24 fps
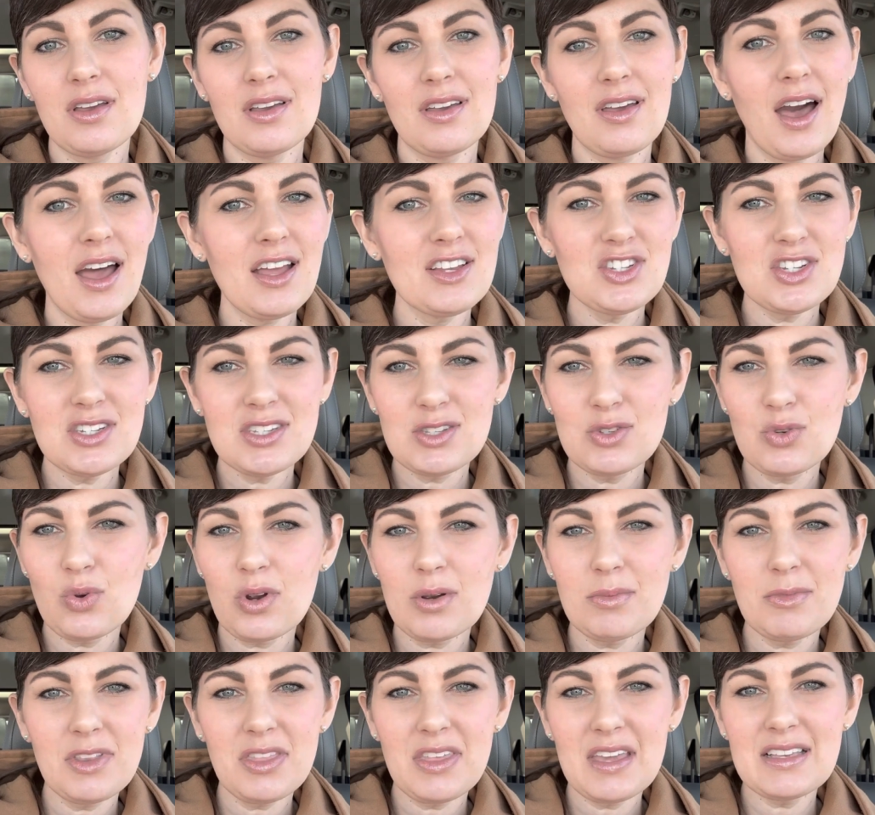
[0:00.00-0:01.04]
got just
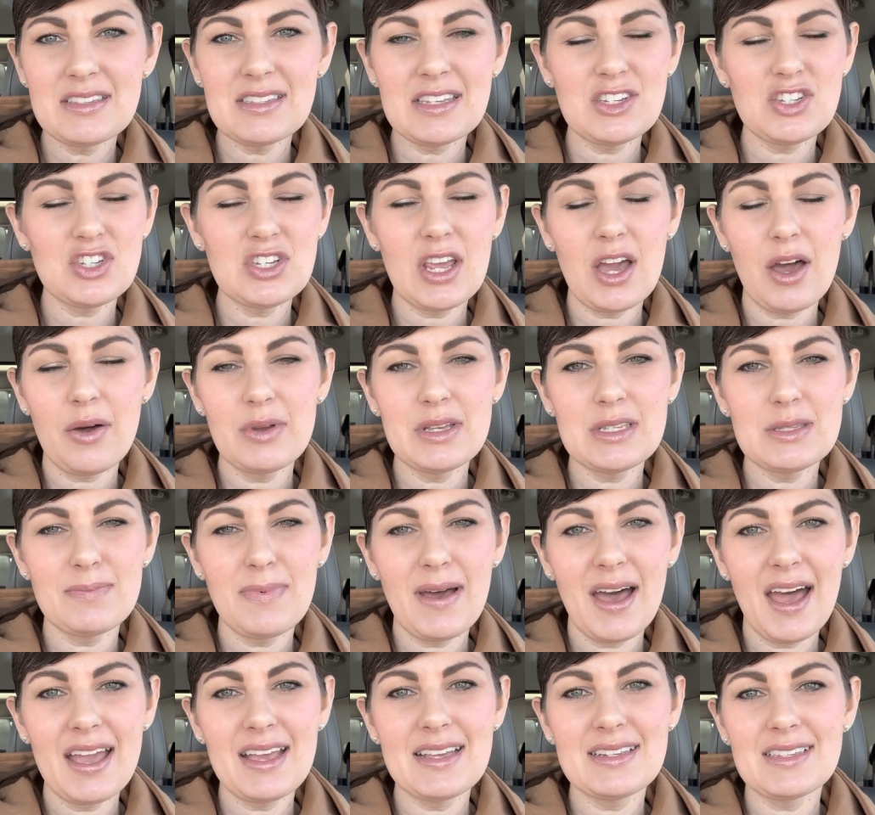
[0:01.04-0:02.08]
normal things that she always
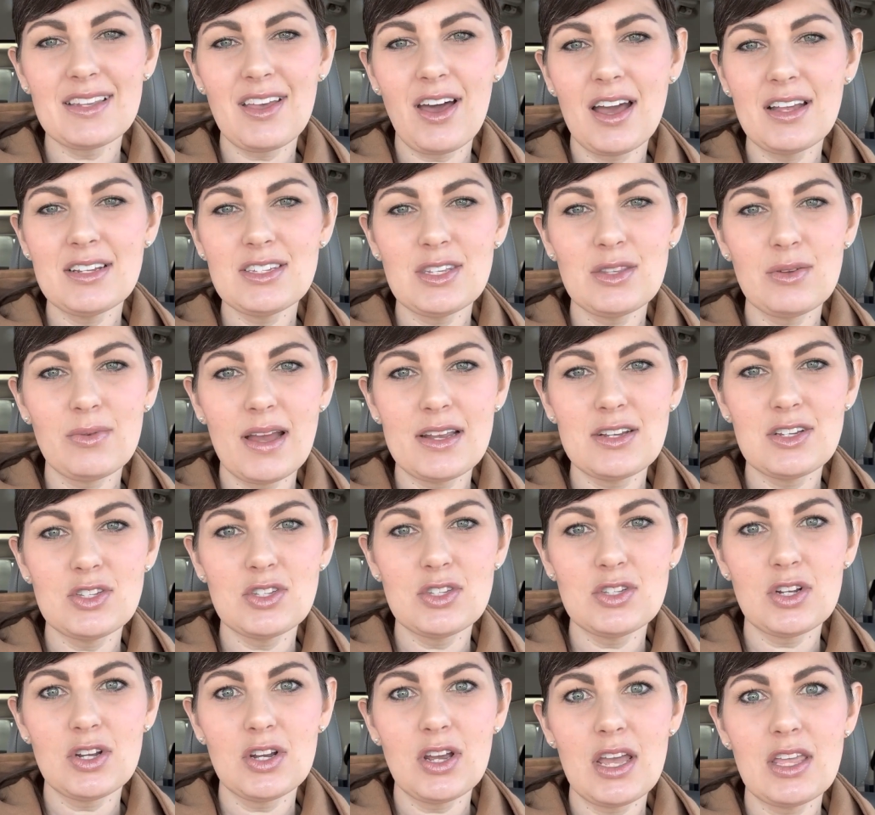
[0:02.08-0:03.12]
buys, got to the
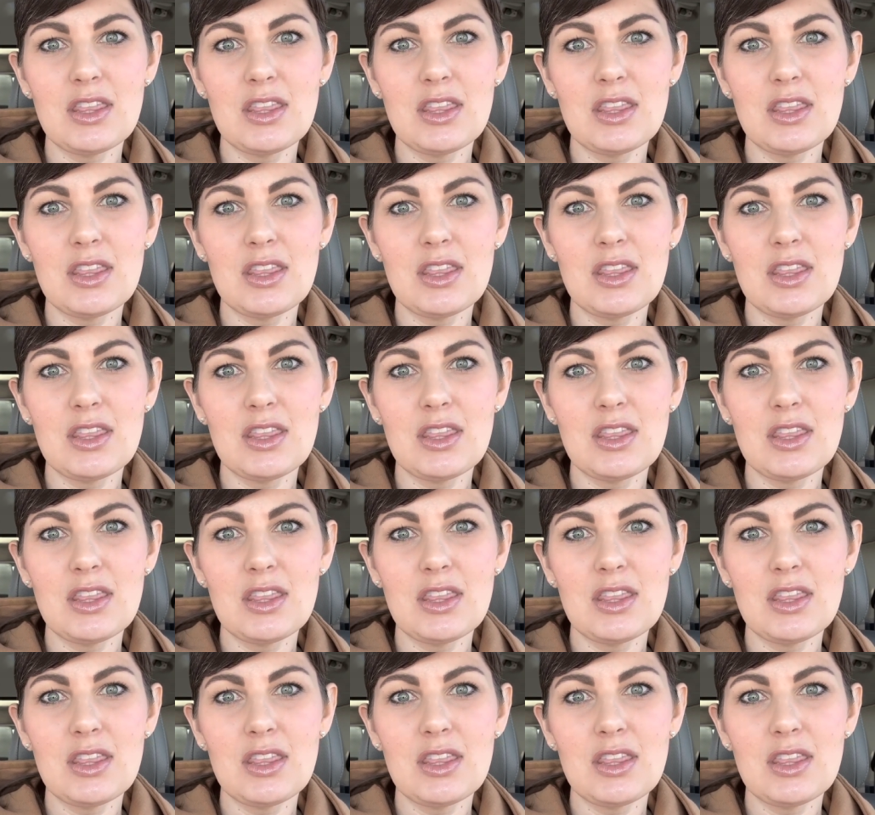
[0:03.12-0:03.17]
register,